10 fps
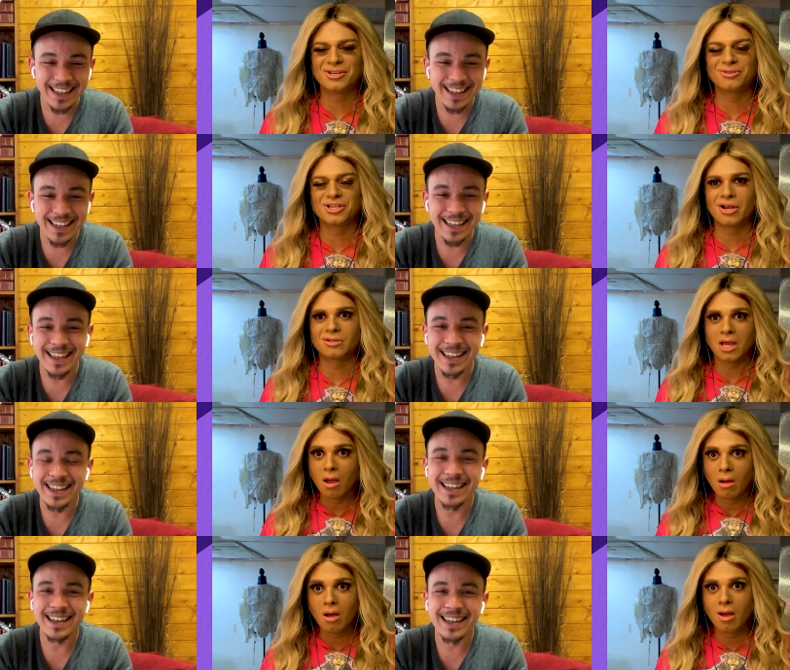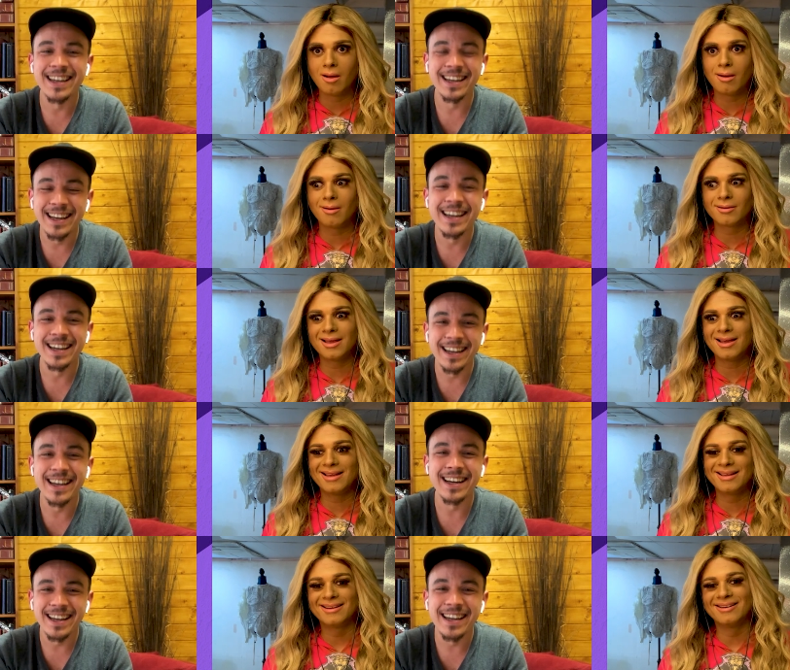Speaker 1: your show." I was like,
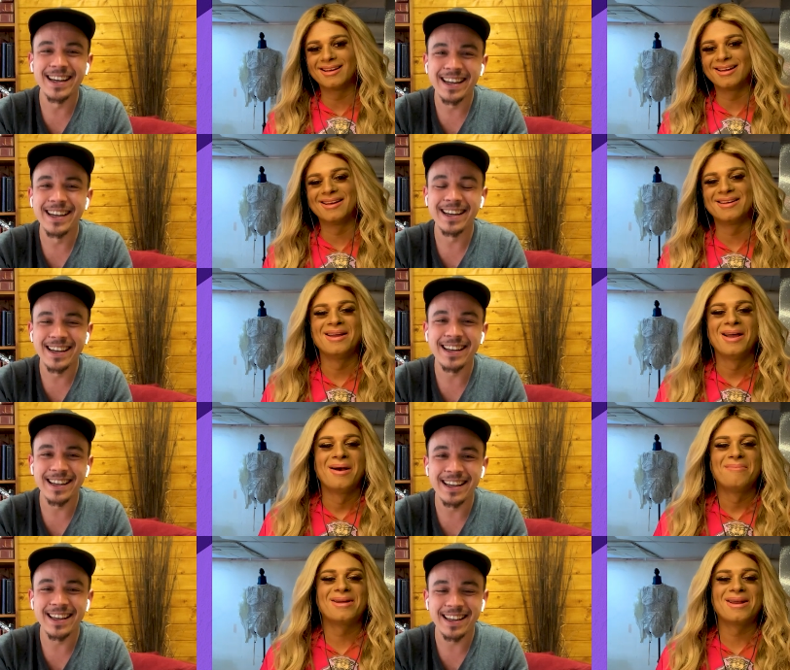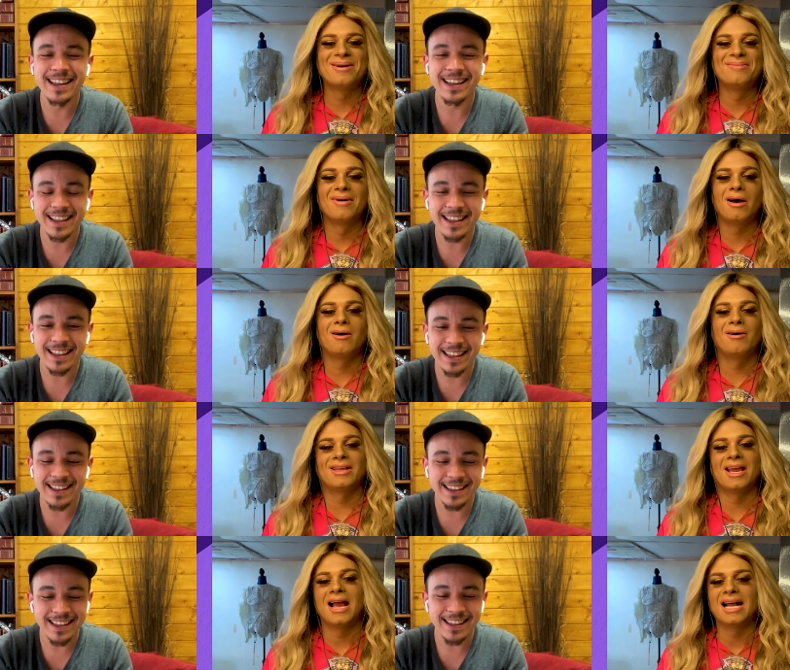okay, okay. But um, oh
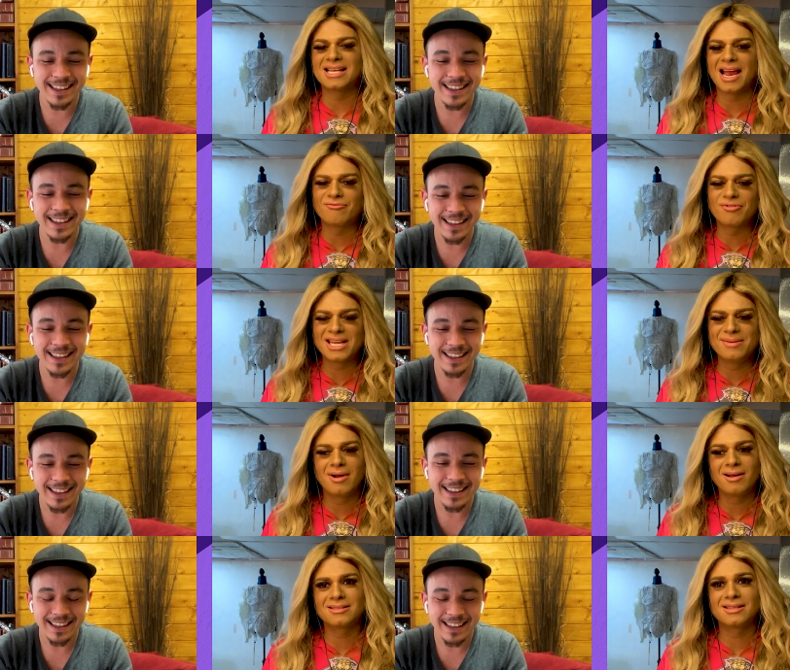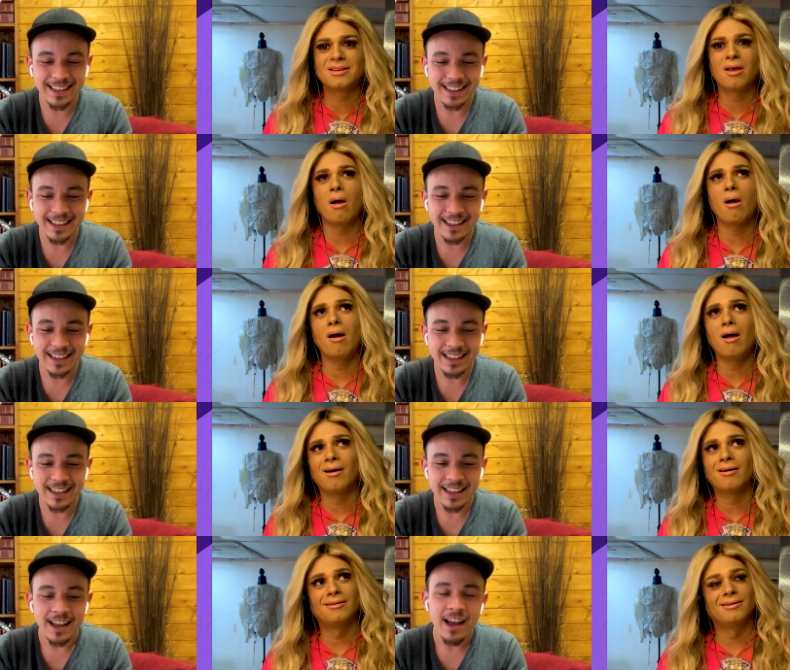yeah, and to have Ricky Martin, oh.
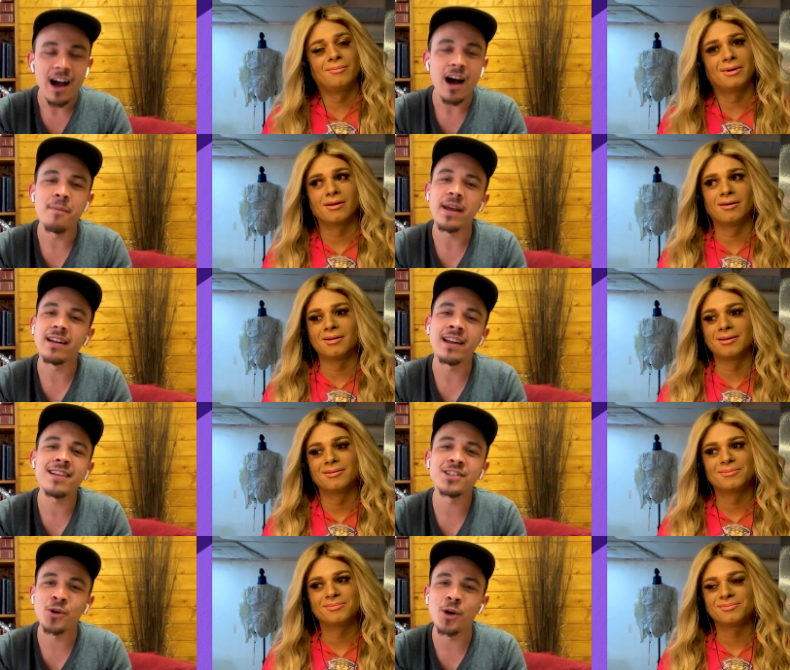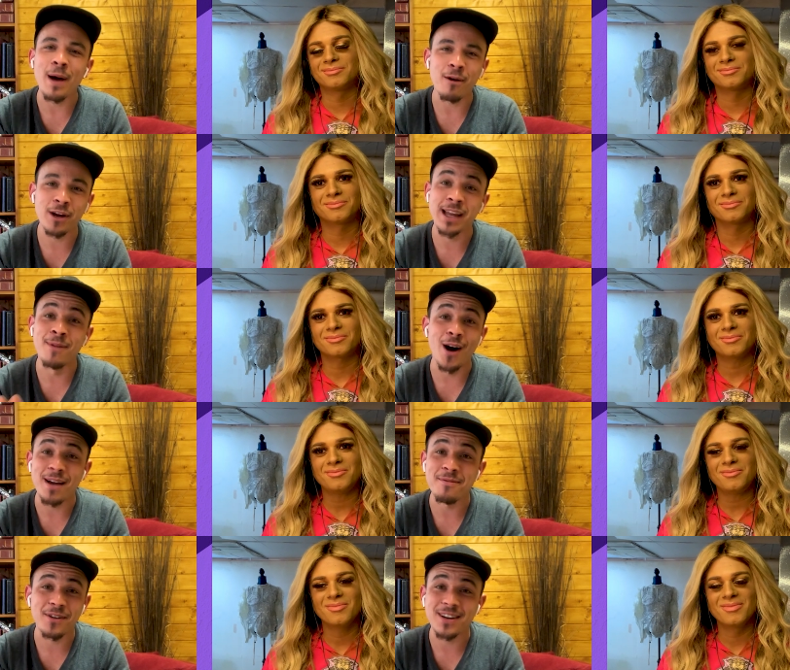
Speaker 2: oh I mean, God. let's talk about Ricky Martin
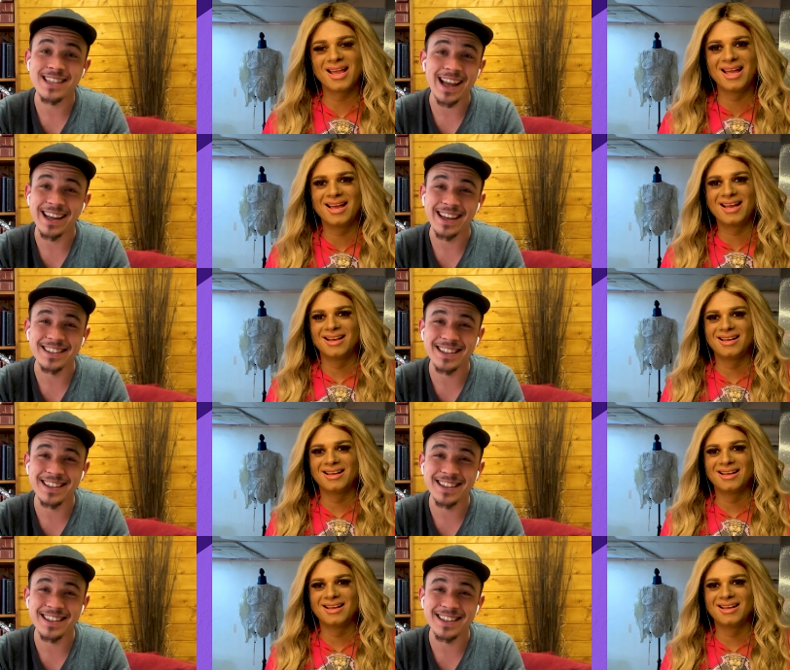for a second.